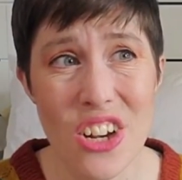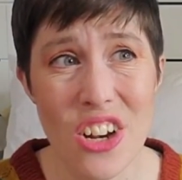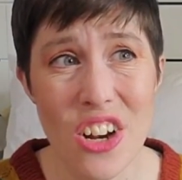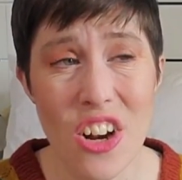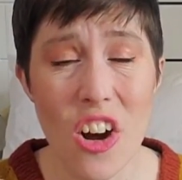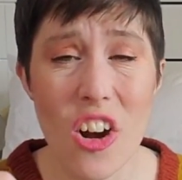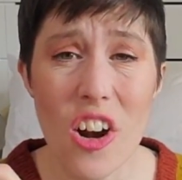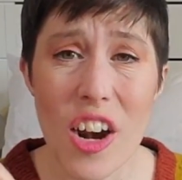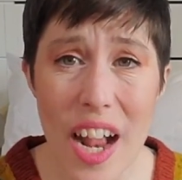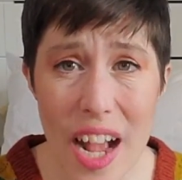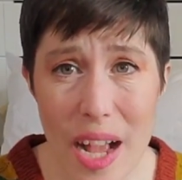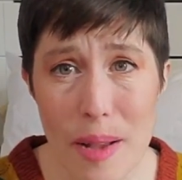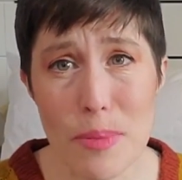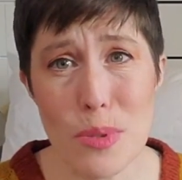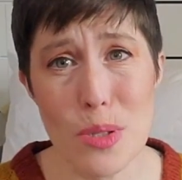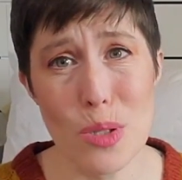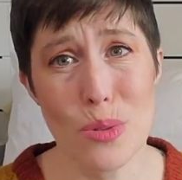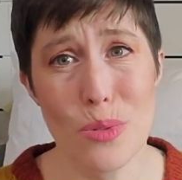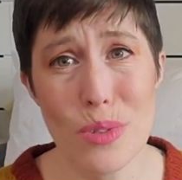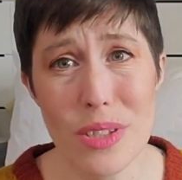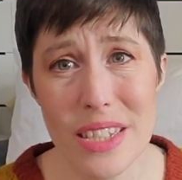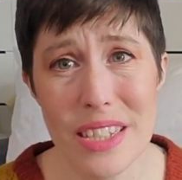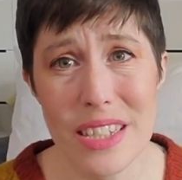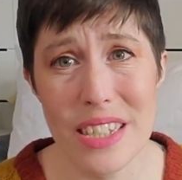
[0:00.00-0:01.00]
are
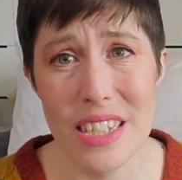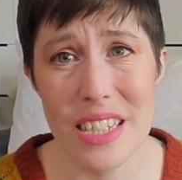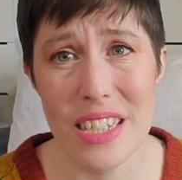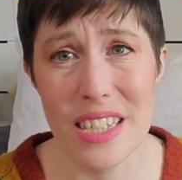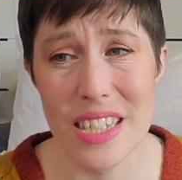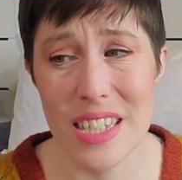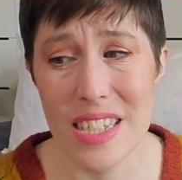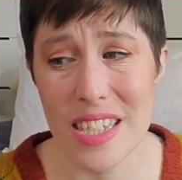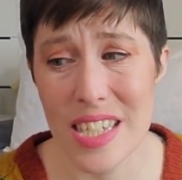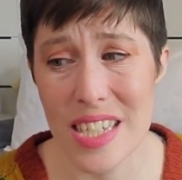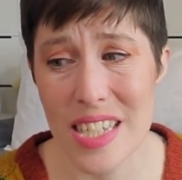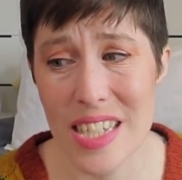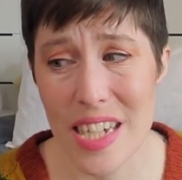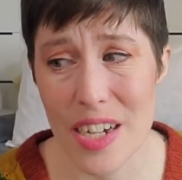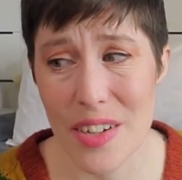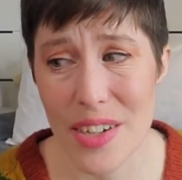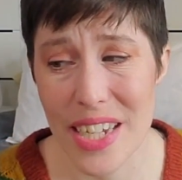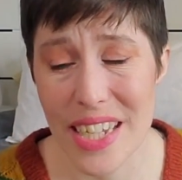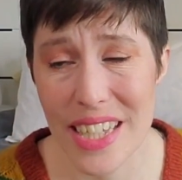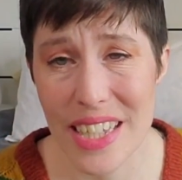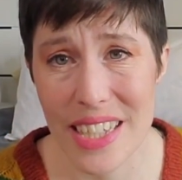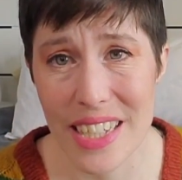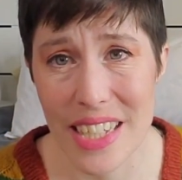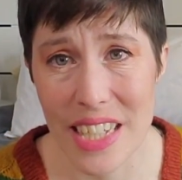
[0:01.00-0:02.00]
absolutely necessary
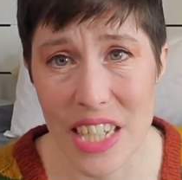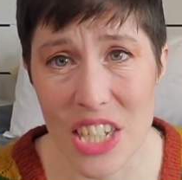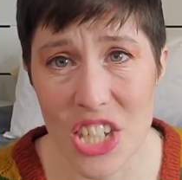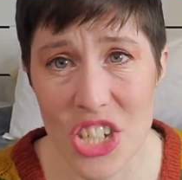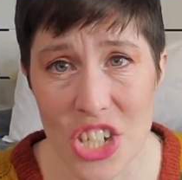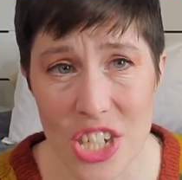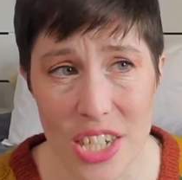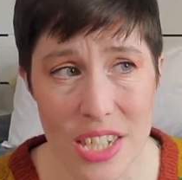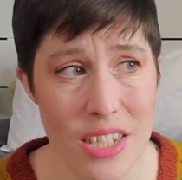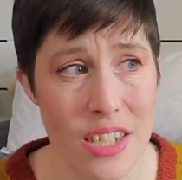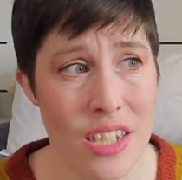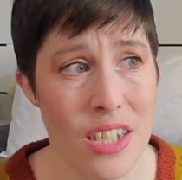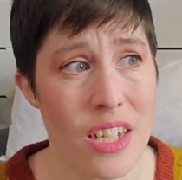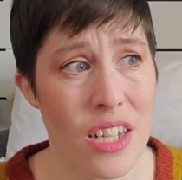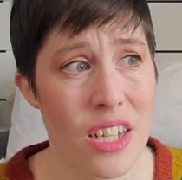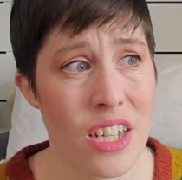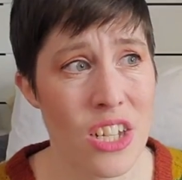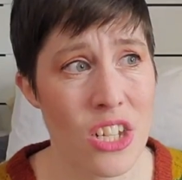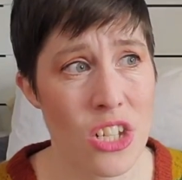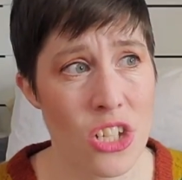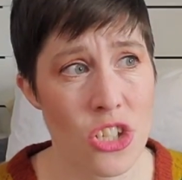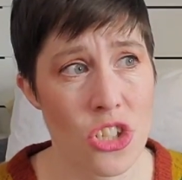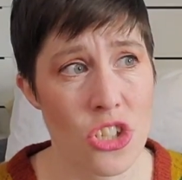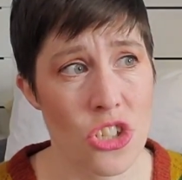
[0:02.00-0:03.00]
in the kitchen.
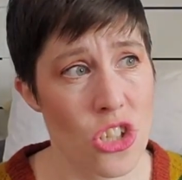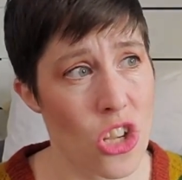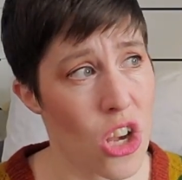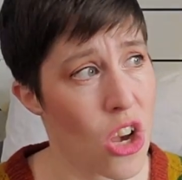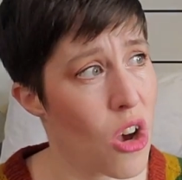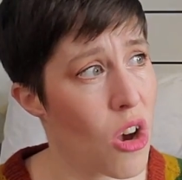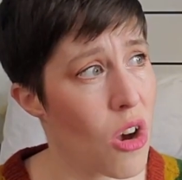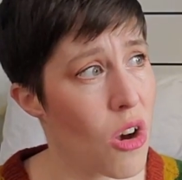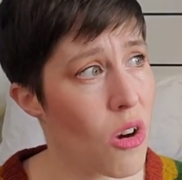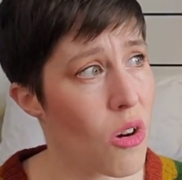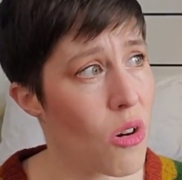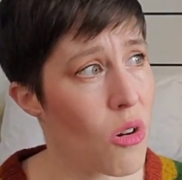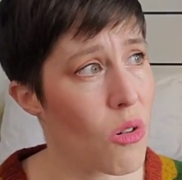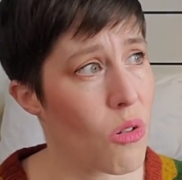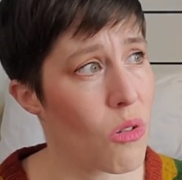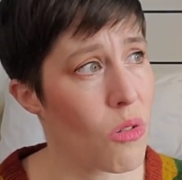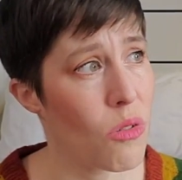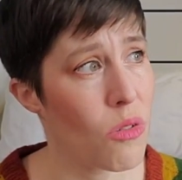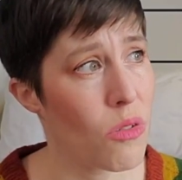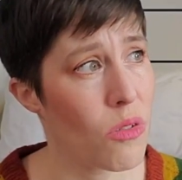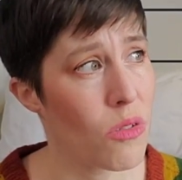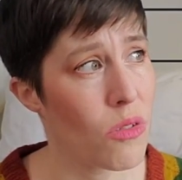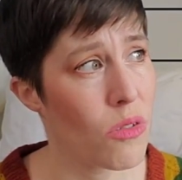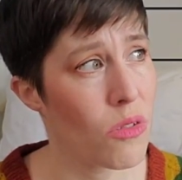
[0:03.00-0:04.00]

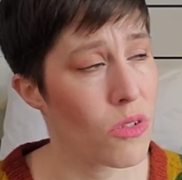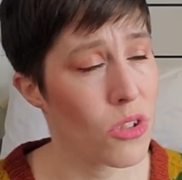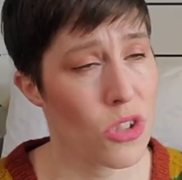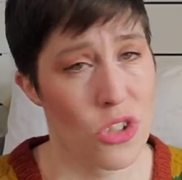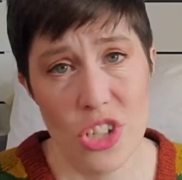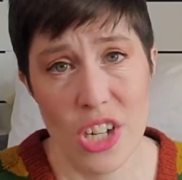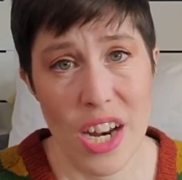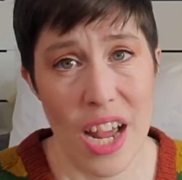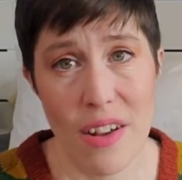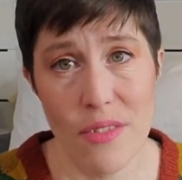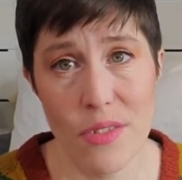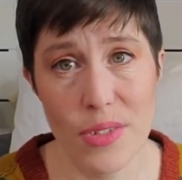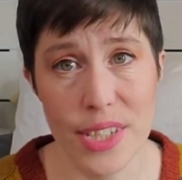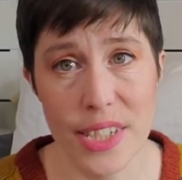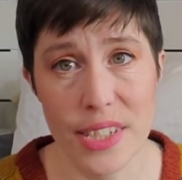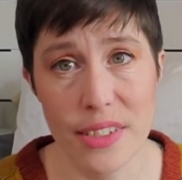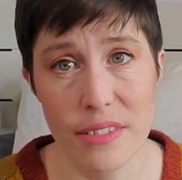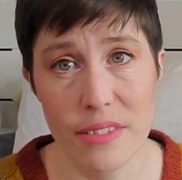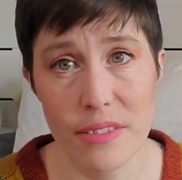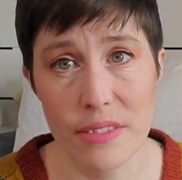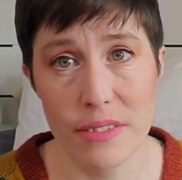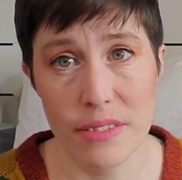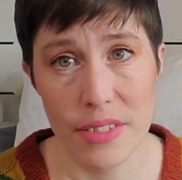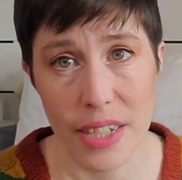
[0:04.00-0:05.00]
So you should have one,
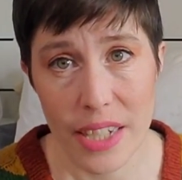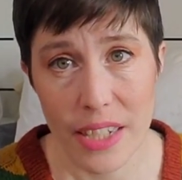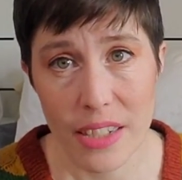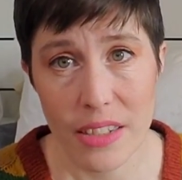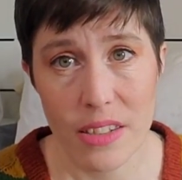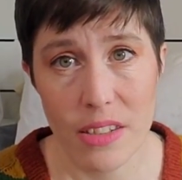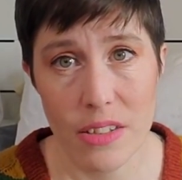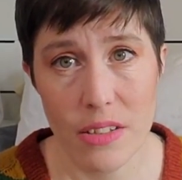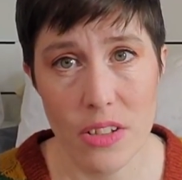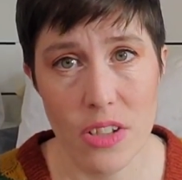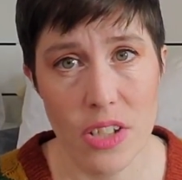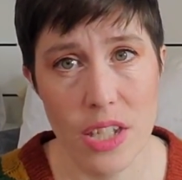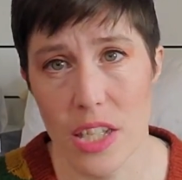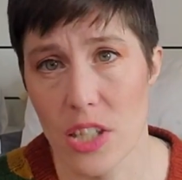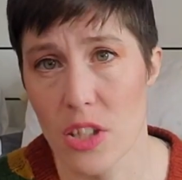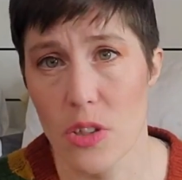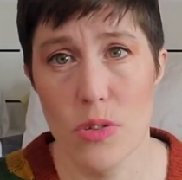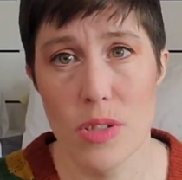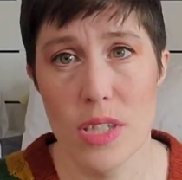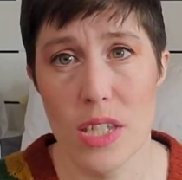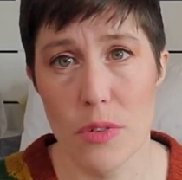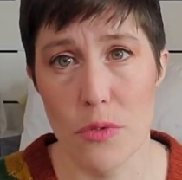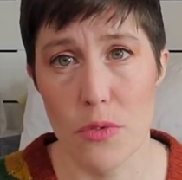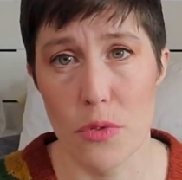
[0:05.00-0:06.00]
right? You can
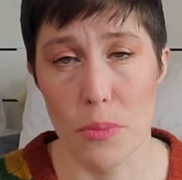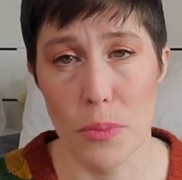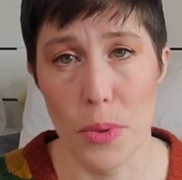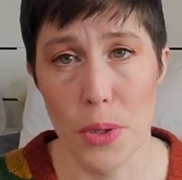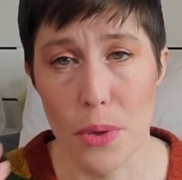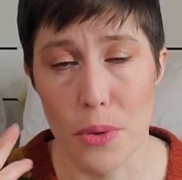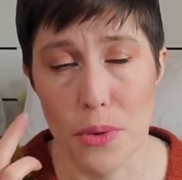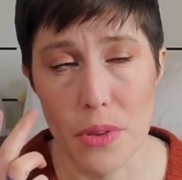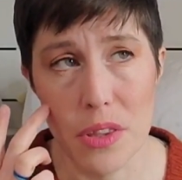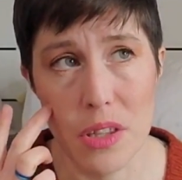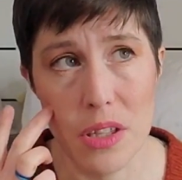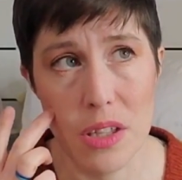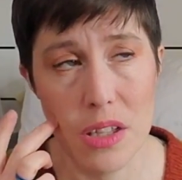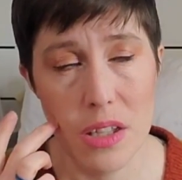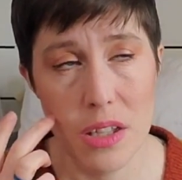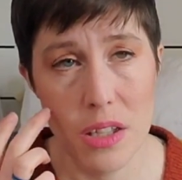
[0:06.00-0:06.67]
use it for both.